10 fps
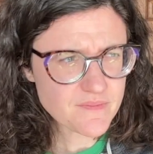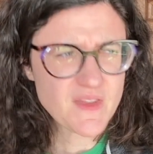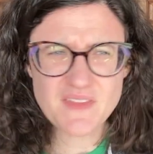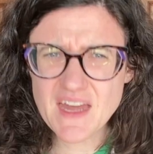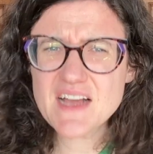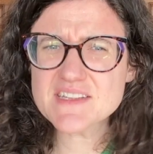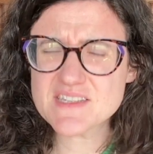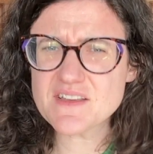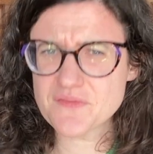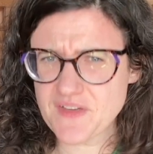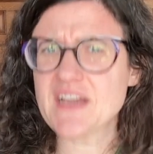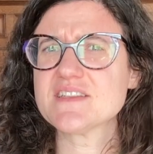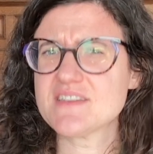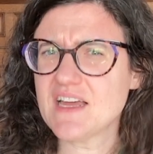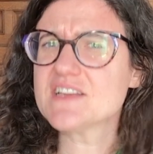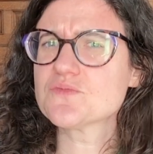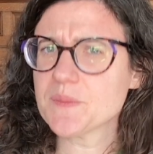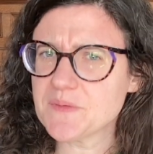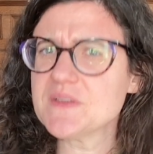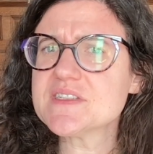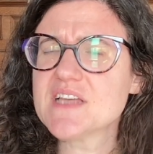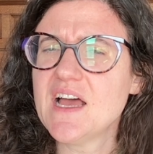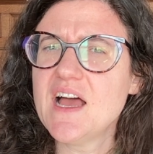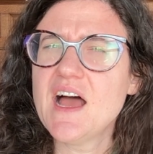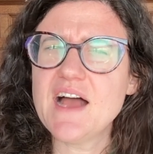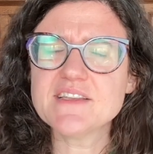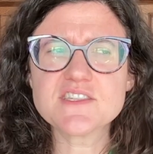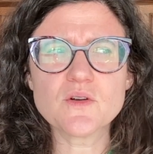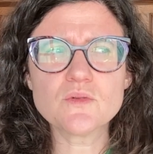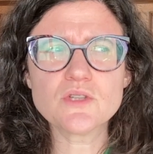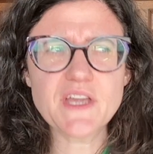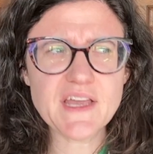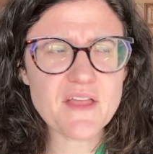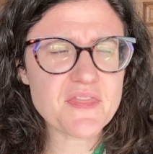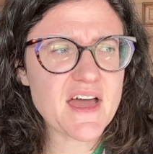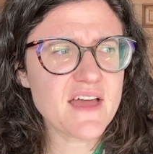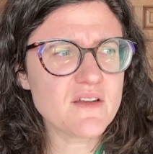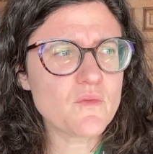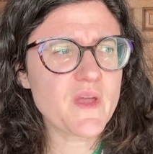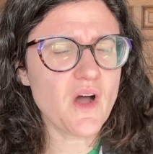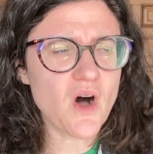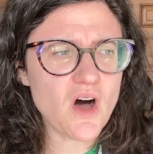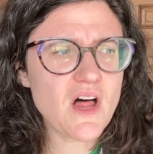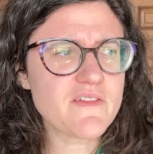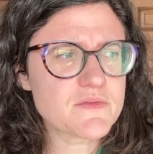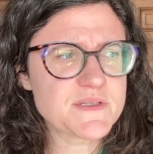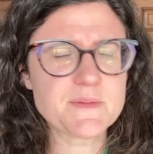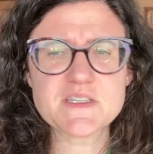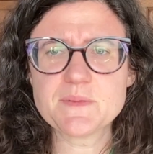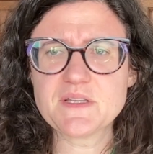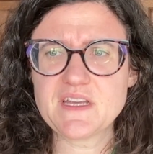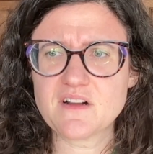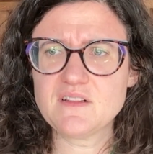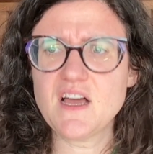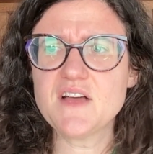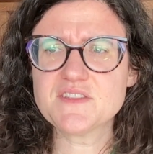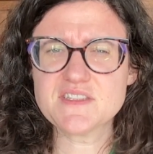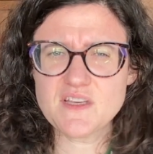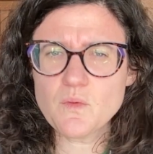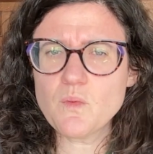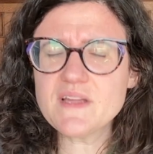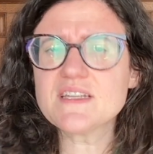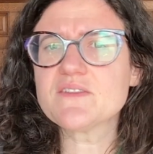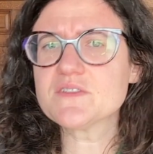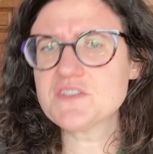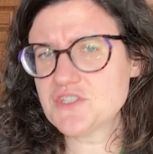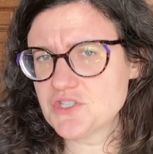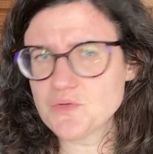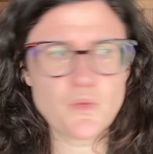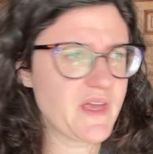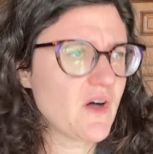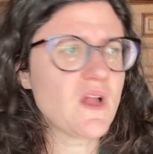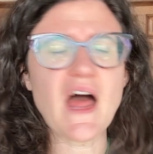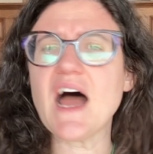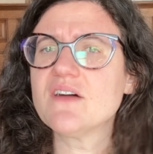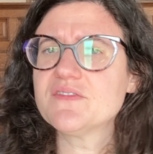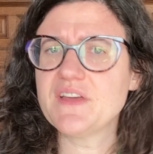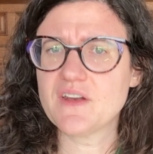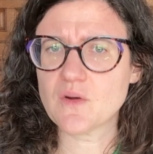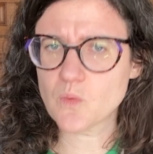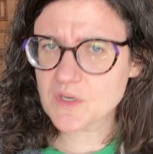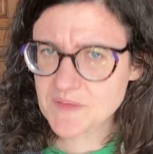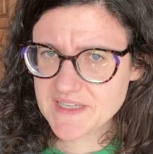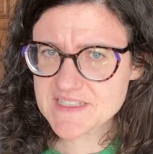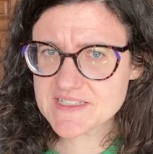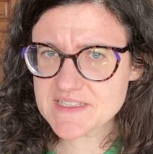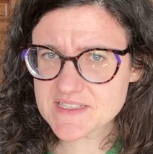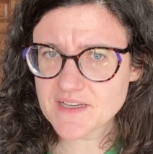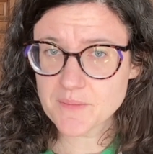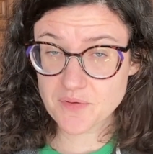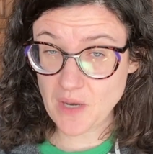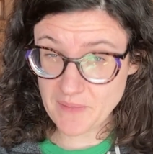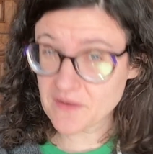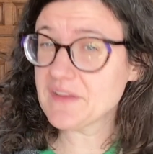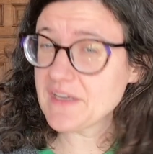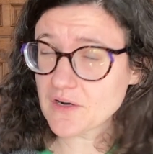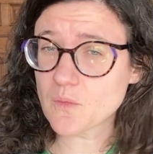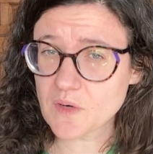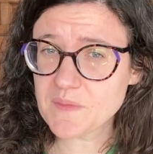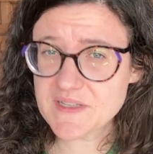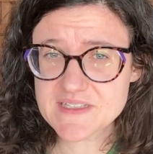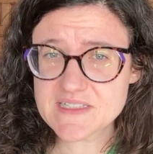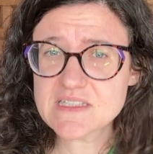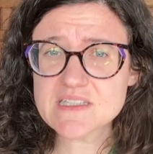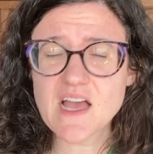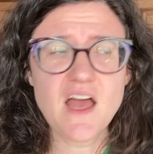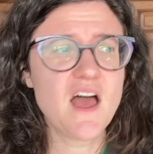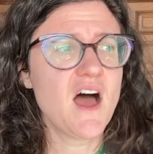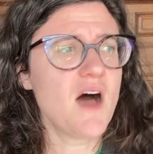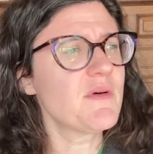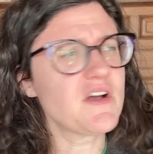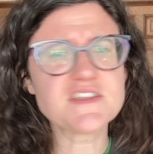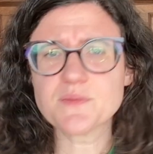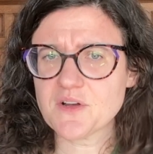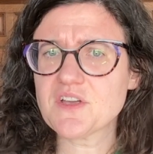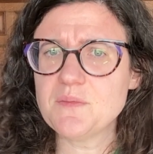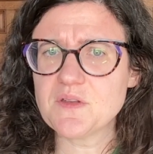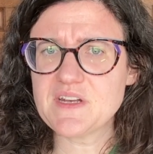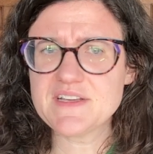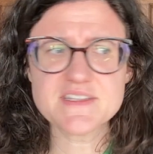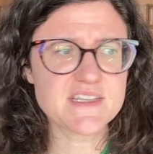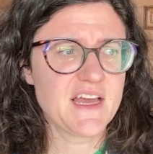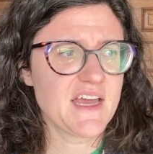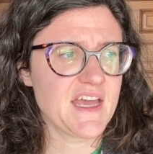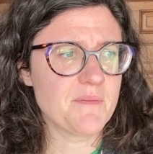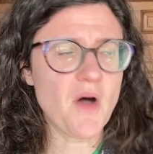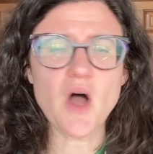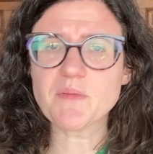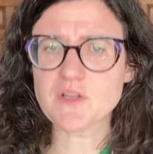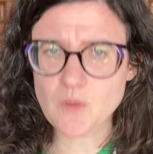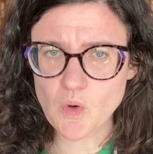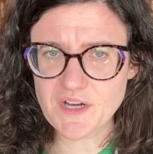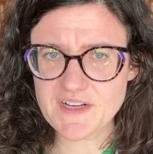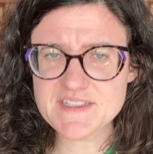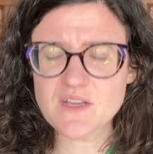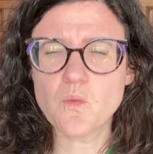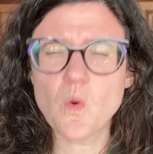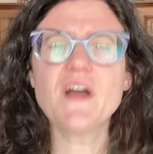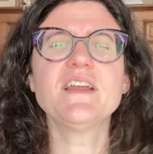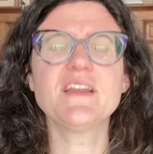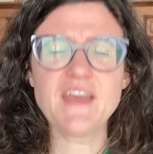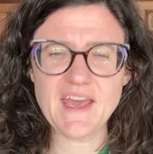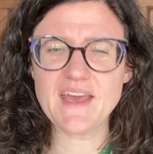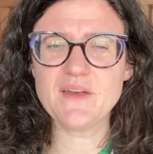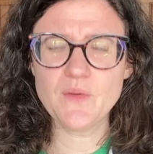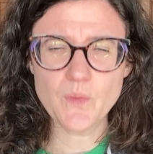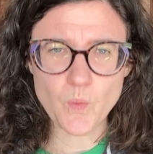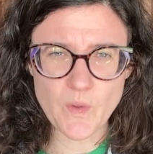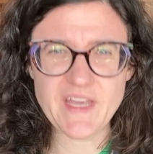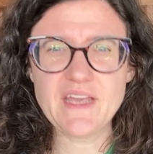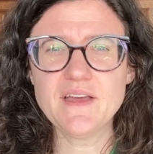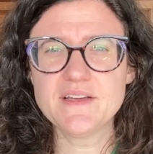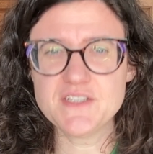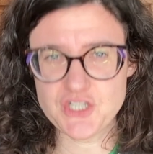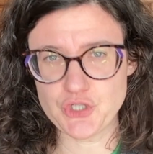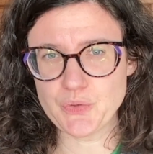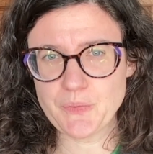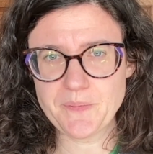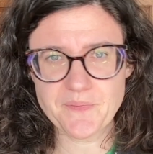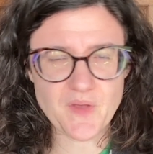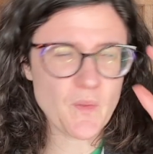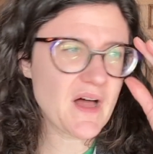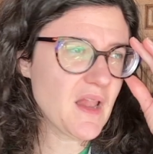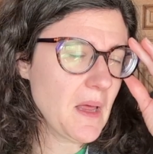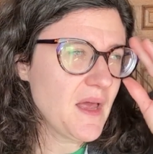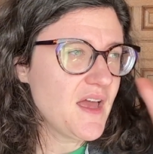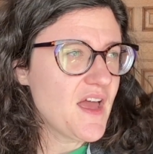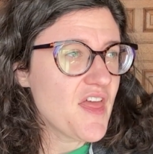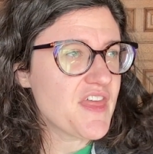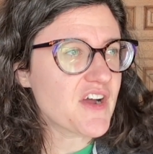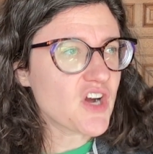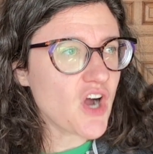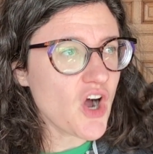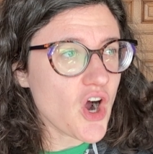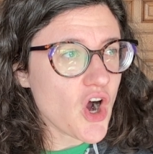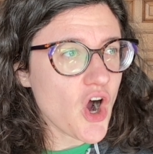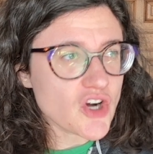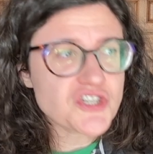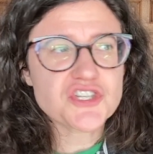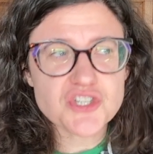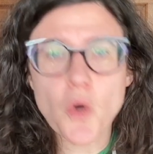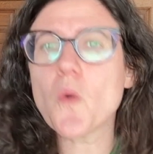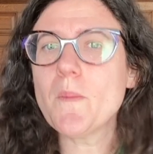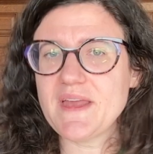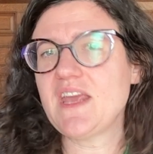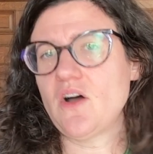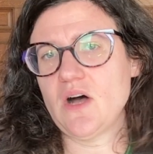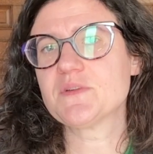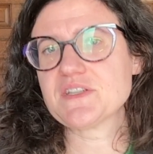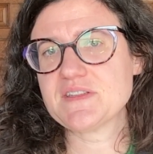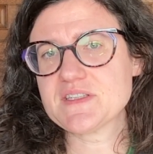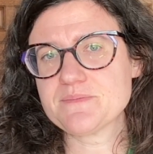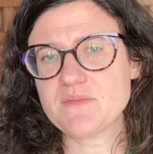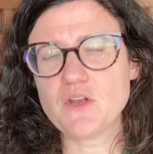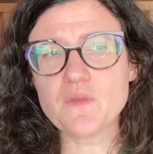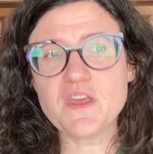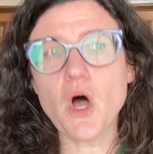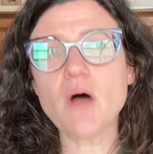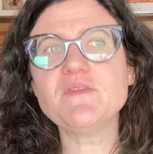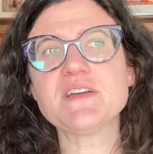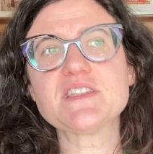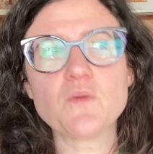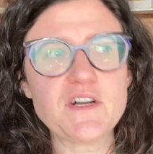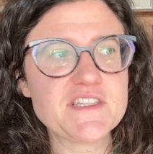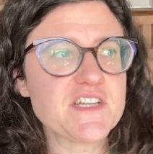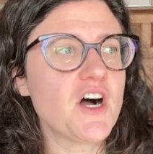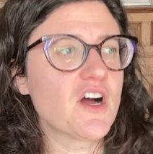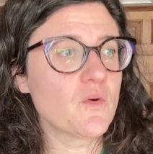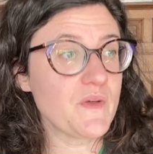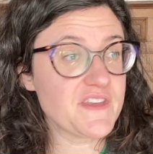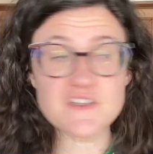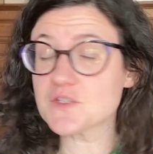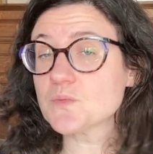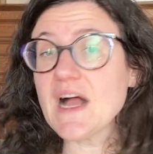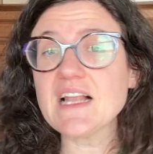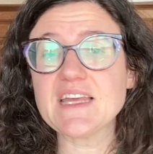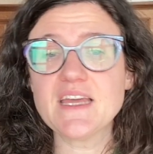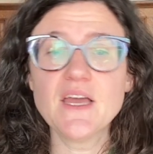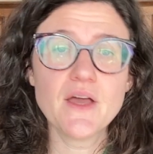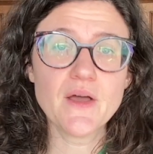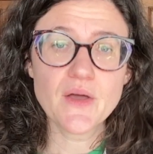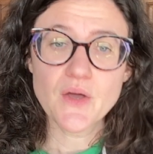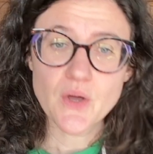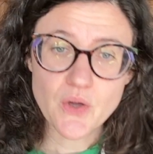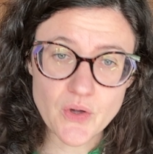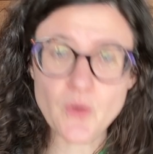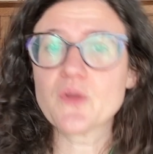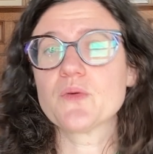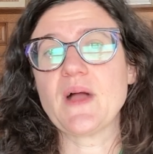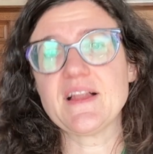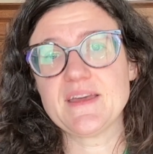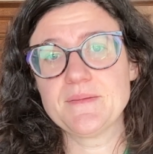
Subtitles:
That has effects, that has ripples. And so looking at that, we all have a responsibility in our lives to say, well, what levers do we all have in our workplaces, primarily in our workplaces, but also in our communities, in popular organizing? What can we do? Well, there are so many options. The obvious ones are when there's a rally, go to the rally.